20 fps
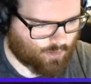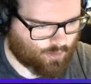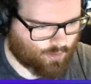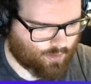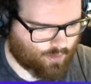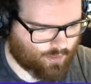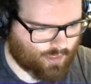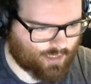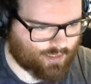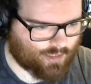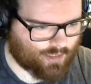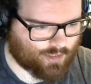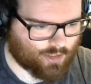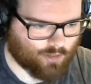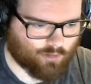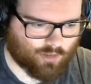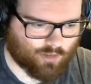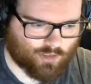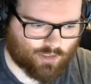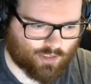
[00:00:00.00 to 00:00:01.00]
this is
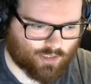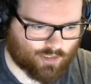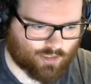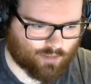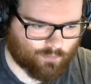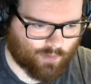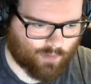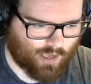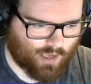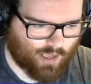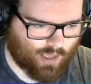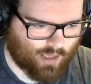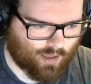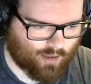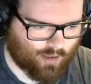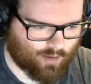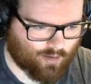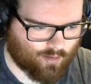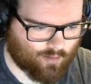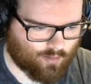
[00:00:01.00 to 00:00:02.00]
going to disappear
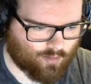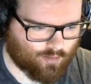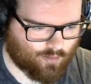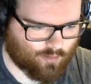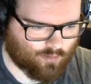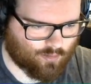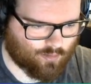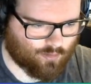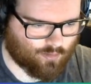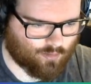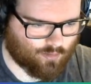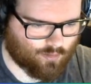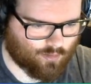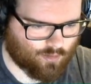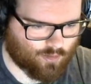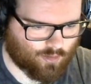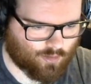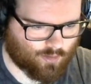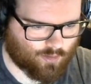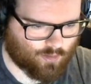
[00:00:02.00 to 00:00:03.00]
here.
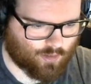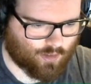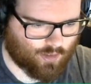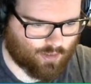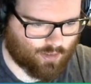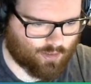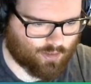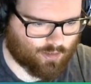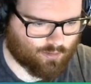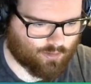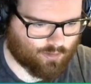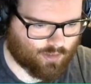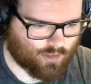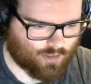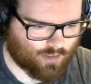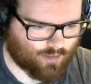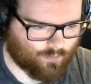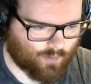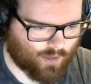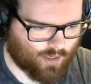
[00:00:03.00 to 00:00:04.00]
And this is going to
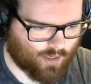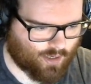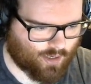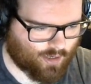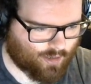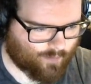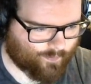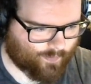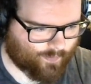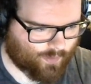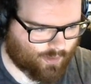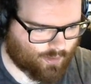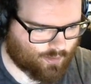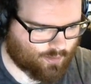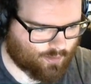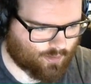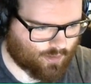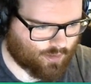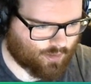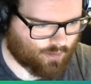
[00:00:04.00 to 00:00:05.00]
disappear here.
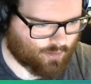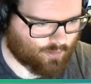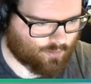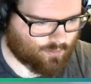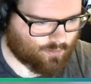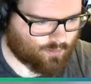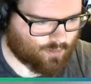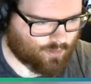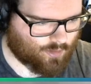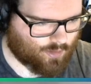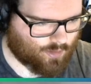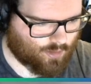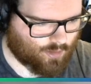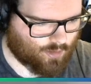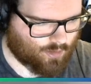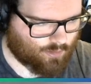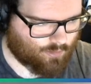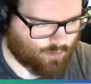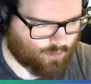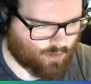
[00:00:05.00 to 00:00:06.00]
So
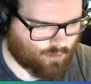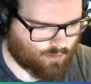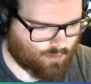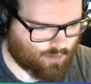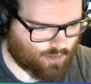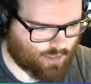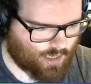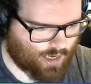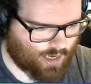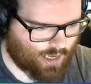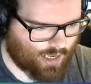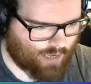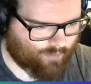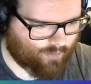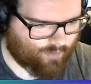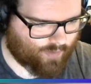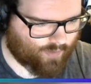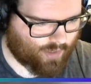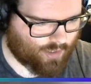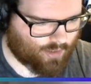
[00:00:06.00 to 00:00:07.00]
we're going to get f
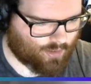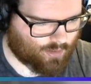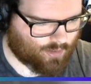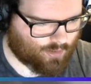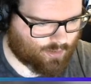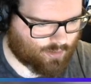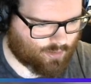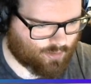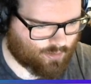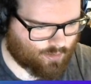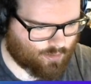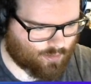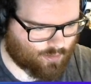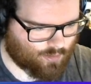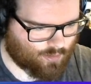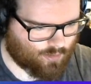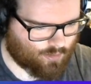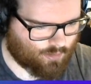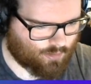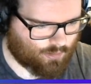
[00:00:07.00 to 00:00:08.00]
of x
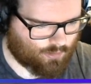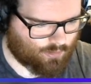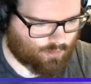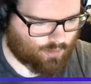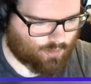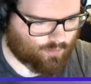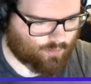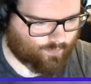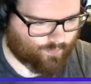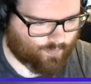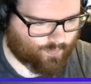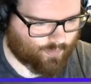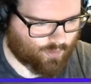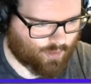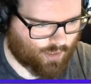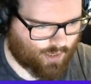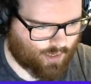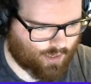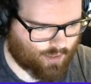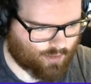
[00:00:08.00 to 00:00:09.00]

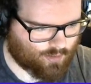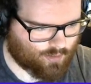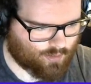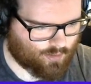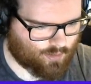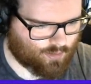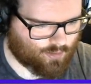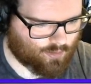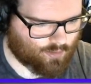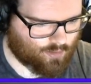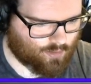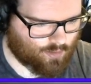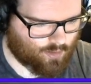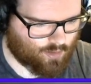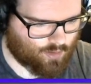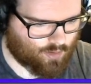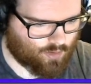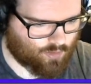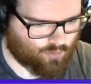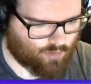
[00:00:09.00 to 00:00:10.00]
is
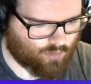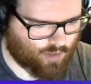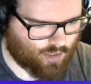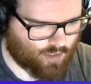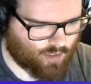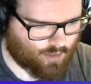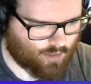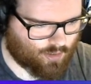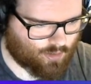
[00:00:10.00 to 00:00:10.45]
3x